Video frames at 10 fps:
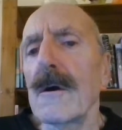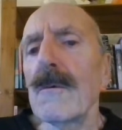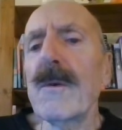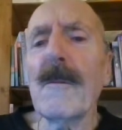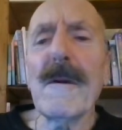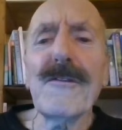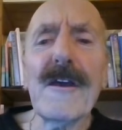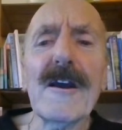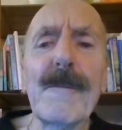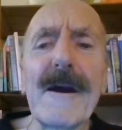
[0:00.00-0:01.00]
When we
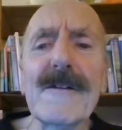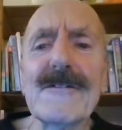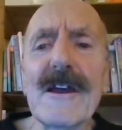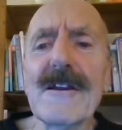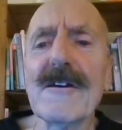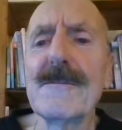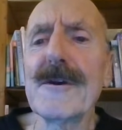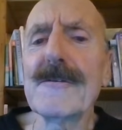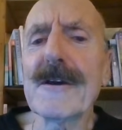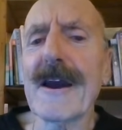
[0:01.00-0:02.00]
think about
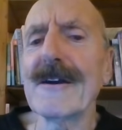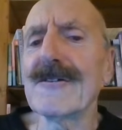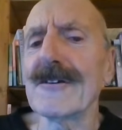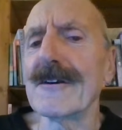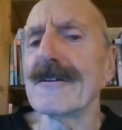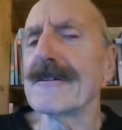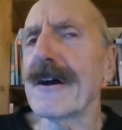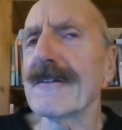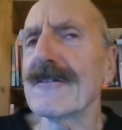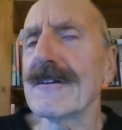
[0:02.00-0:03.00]
telecommunication in
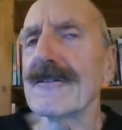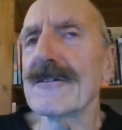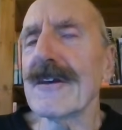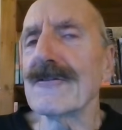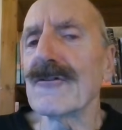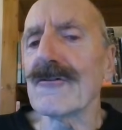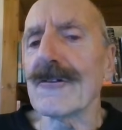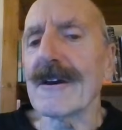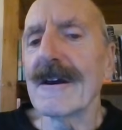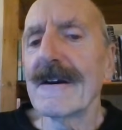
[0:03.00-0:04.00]
the 19th
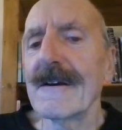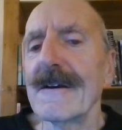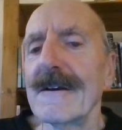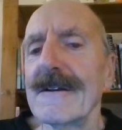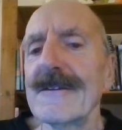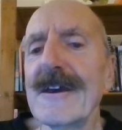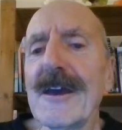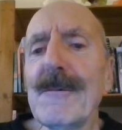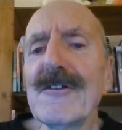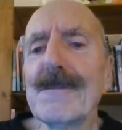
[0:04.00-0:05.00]
century, the
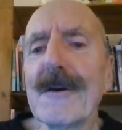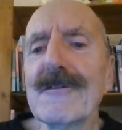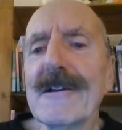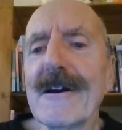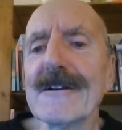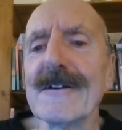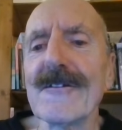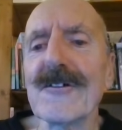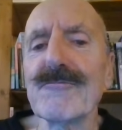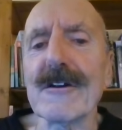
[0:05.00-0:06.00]
image most likely
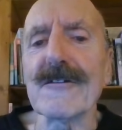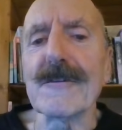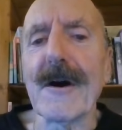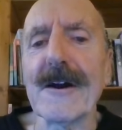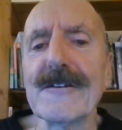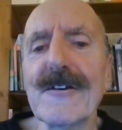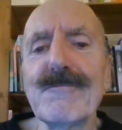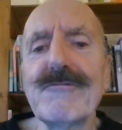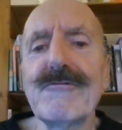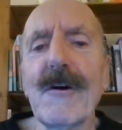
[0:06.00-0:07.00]
to spring to mind is
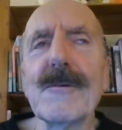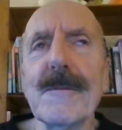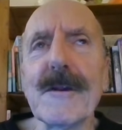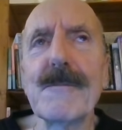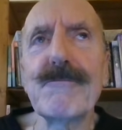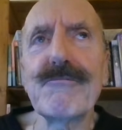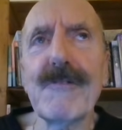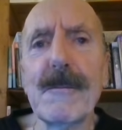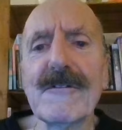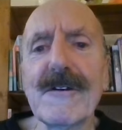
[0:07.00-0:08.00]
probably
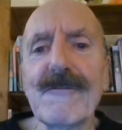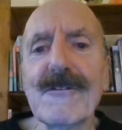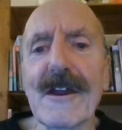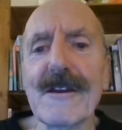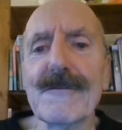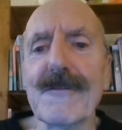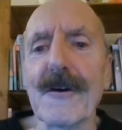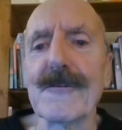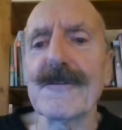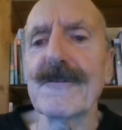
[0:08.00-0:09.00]
primitive
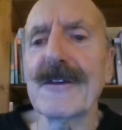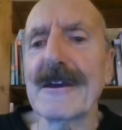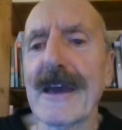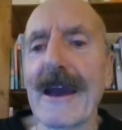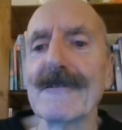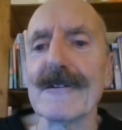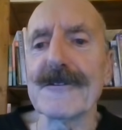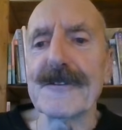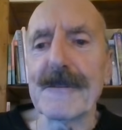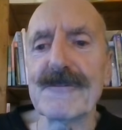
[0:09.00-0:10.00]
telephones of the
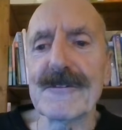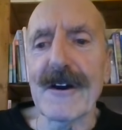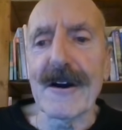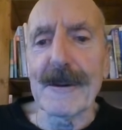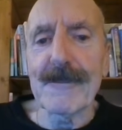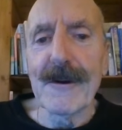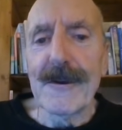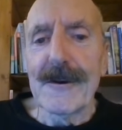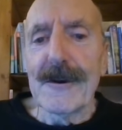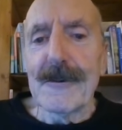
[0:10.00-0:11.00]
candlestick type,
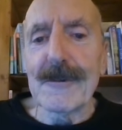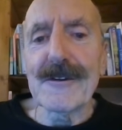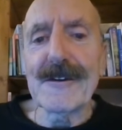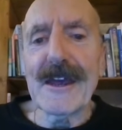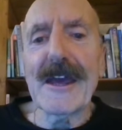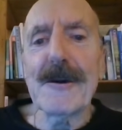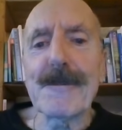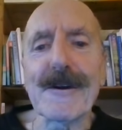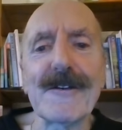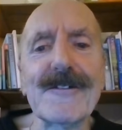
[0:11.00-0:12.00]
with an
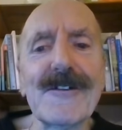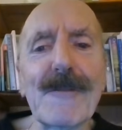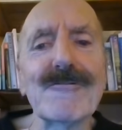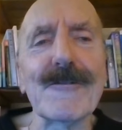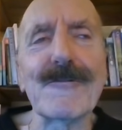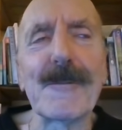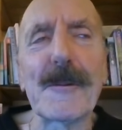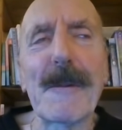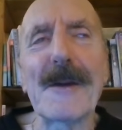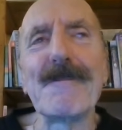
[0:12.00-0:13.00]
earpiece separate from
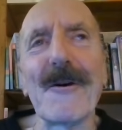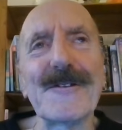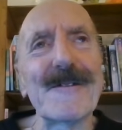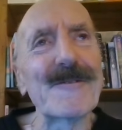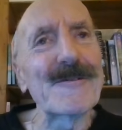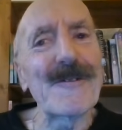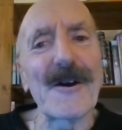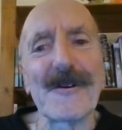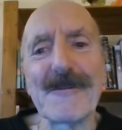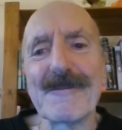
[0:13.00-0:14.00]
the main body of the
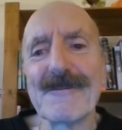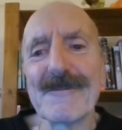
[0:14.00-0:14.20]
phone.